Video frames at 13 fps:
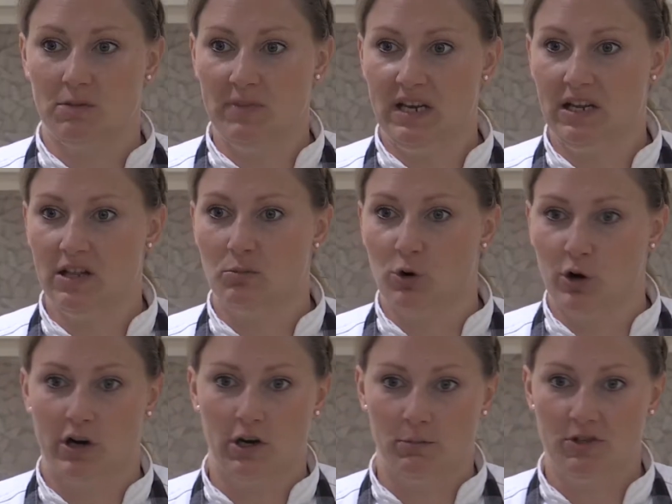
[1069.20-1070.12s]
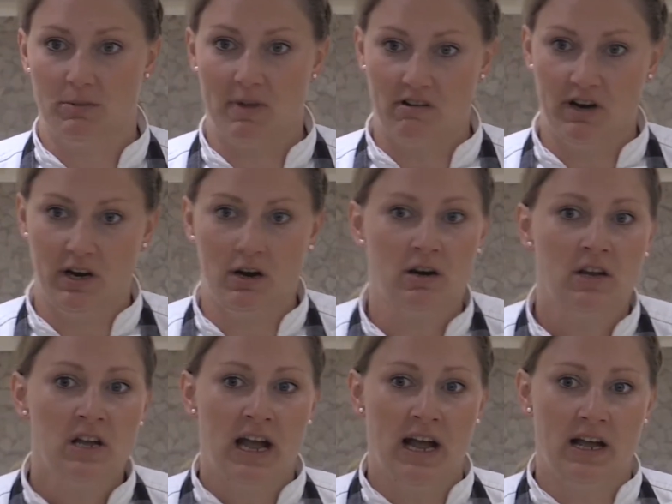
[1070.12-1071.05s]
to me, the more herbs, the merrier,
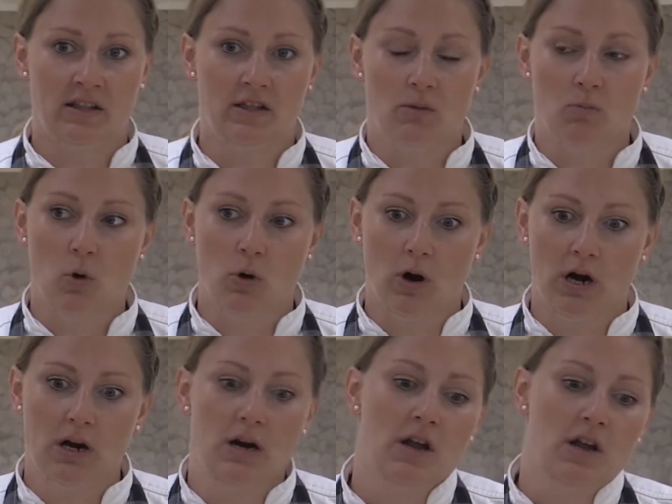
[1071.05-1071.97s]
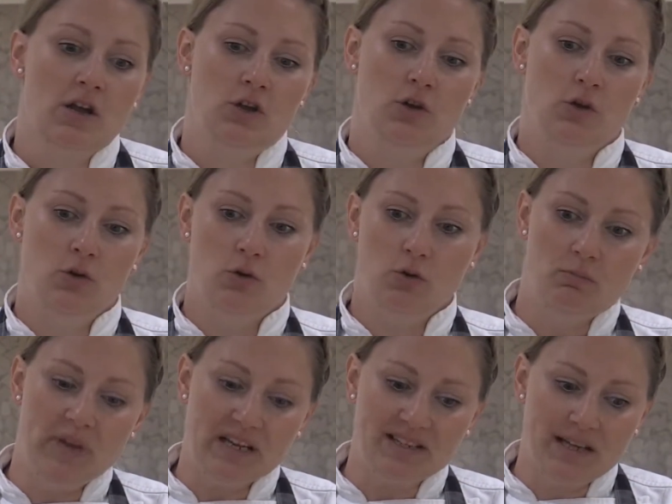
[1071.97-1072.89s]
and the more you
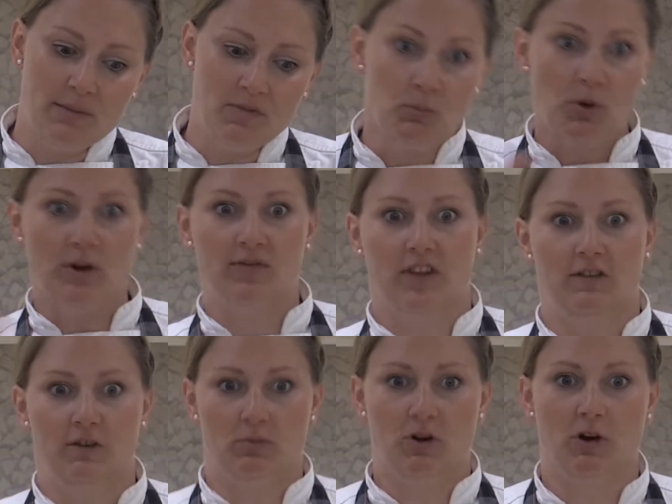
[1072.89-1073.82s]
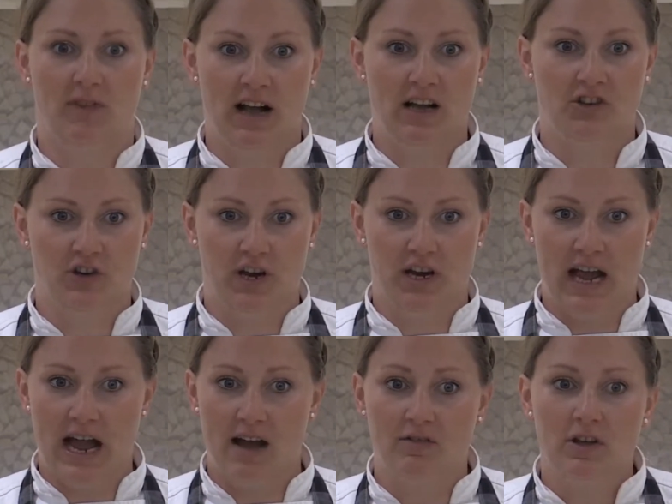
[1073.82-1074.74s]
mix them, the more flavor profiles you're going to
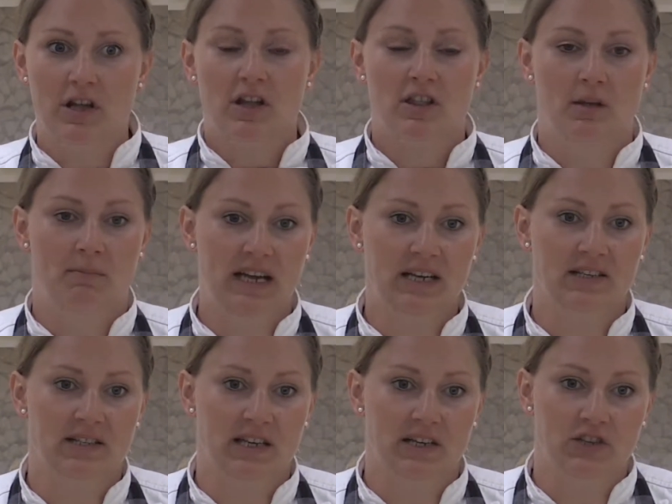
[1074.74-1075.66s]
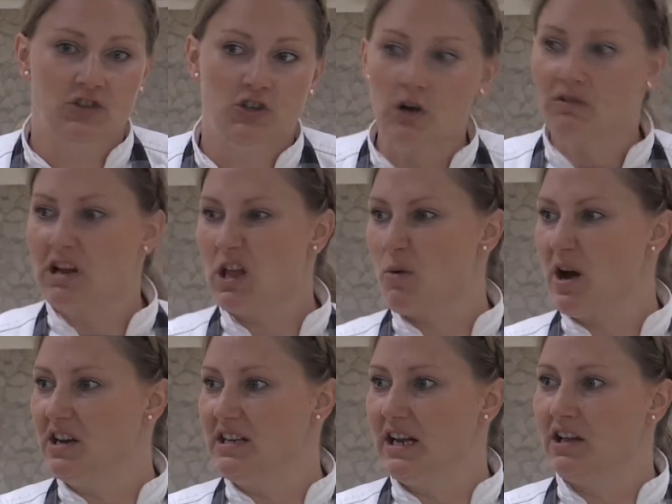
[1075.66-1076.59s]
have. The biggest thing is you don't really
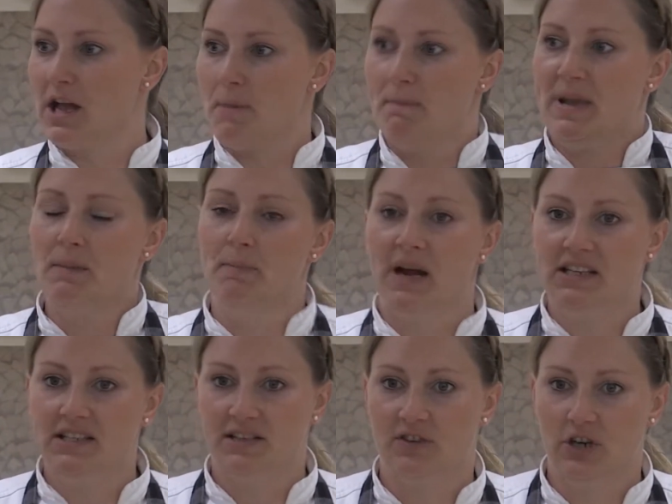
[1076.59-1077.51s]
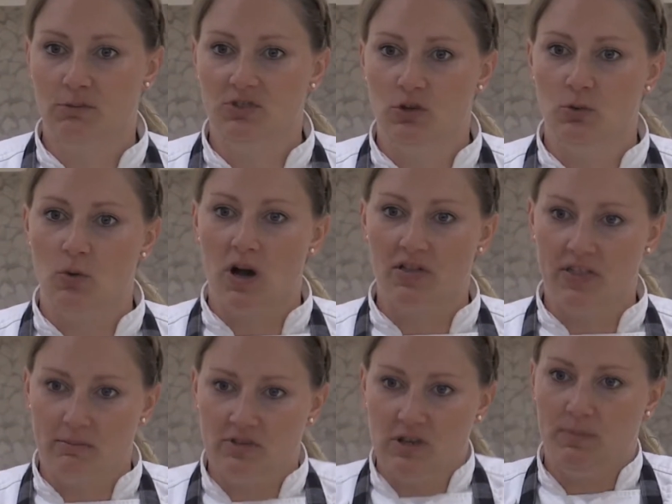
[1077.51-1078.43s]
want to take like big bites of herbs. You want
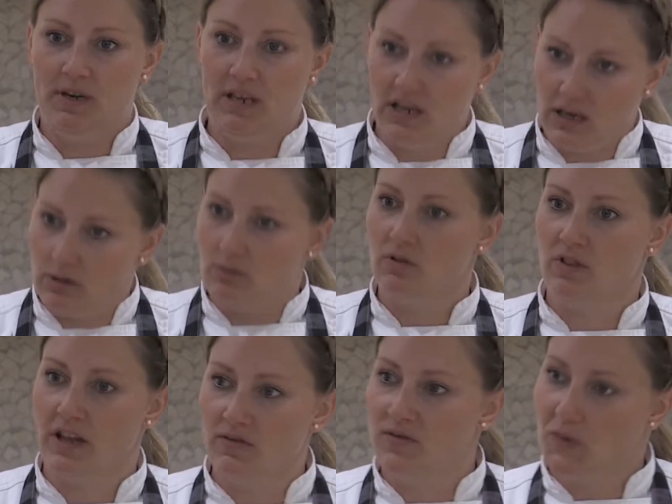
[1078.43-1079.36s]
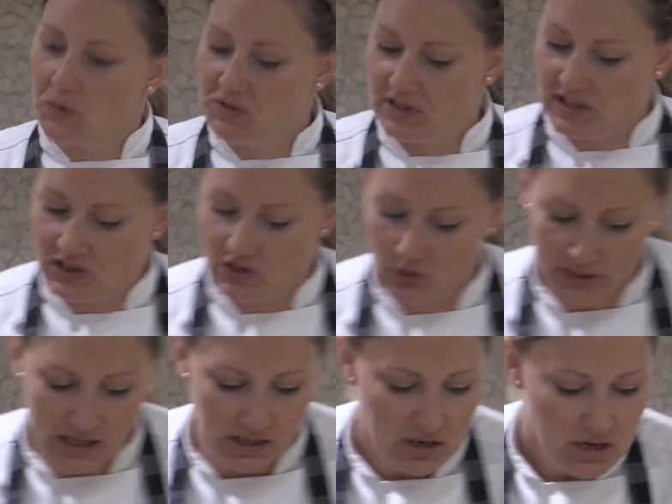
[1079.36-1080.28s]
them to be like folded into
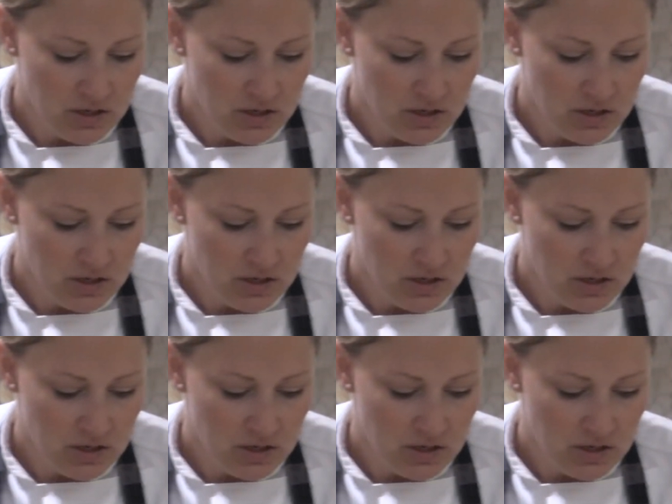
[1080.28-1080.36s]
it.